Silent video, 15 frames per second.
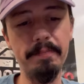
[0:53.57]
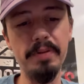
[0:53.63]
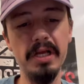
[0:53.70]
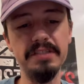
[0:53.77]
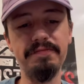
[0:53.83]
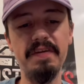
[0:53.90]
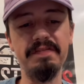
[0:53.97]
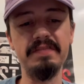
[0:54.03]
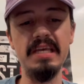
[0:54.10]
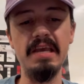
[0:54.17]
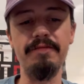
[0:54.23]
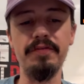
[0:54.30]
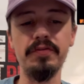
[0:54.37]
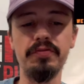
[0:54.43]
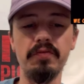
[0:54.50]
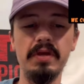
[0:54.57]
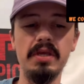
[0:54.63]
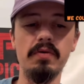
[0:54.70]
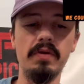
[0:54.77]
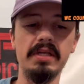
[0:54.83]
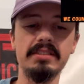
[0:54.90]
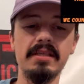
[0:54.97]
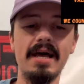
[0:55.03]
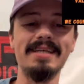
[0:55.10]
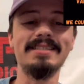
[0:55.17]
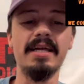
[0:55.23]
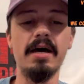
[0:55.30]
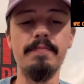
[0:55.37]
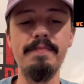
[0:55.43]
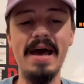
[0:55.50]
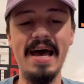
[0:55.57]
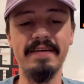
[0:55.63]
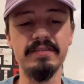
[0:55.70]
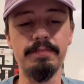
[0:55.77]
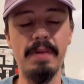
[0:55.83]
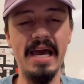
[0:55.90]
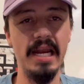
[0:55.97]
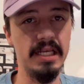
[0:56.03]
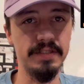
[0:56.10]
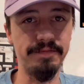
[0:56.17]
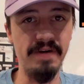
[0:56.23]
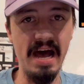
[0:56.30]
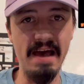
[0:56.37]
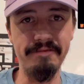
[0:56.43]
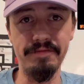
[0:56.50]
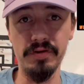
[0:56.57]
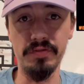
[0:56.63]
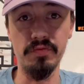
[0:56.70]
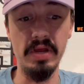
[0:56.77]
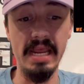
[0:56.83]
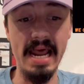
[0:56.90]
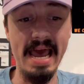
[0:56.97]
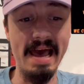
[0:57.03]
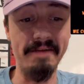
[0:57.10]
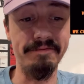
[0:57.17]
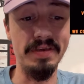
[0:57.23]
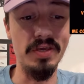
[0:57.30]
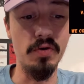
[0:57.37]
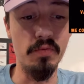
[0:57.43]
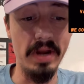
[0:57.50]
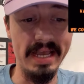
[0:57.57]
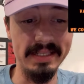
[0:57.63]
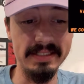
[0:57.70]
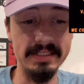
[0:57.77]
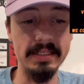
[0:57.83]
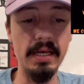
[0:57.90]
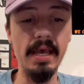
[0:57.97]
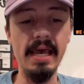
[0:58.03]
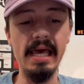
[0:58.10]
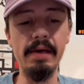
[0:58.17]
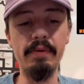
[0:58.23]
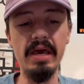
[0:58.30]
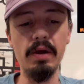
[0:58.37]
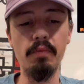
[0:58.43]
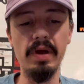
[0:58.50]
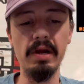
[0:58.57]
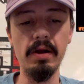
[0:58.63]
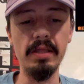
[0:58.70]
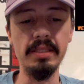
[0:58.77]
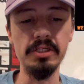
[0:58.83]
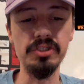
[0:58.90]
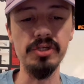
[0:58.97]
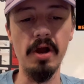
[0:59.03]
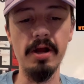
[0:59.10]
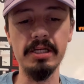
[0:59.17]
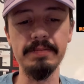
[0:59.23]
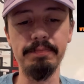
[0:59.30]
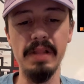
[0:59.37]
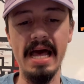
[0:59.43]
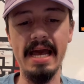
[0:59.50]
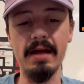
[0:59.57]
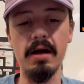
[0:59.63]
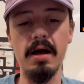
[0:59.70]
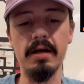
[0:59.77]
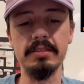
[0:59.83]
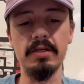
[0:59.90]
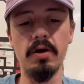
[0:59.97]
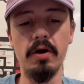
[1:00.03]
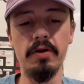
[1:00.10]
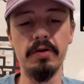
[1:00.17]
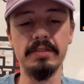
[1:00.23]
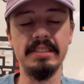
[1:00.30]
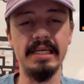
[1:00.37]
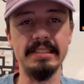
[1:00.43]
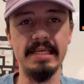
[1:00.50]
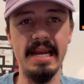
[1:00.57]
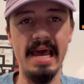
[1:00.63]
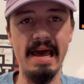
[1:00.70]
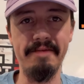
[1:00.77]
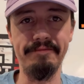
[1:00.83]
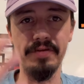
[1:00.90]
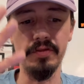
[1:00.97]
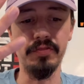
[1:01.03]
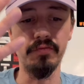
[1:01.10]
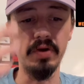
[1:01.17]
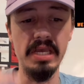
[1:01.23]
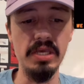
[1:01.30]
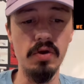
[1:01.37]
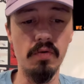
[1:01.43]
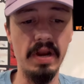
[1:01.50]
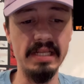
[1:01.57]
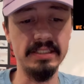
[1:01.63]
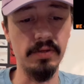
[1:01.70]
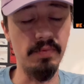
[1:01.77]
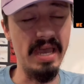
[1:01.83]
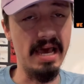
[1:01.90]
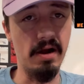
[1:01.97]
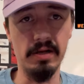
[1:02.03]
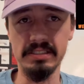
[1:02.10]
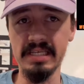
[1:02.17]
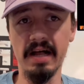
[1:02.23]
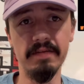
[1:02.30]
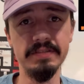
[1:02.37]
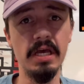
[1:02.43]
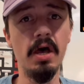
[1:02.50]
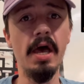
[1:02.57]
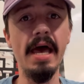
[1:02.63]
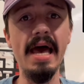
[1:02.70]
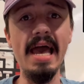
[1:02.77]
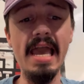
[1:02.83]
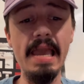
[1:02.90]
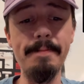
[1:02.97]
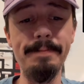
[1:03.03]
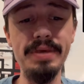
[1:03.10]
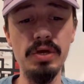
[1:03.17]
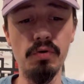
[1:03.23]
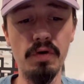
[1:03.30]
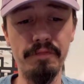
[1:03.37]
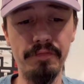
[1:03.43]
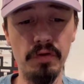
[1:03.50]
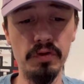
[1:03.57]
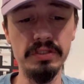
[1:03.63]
plus 15 for three units. Lost on Mavs minus five for three and a half units. And we had a winner on the Sharks, Blackhawks under six and a half for three units. So we had ourselves a beautiful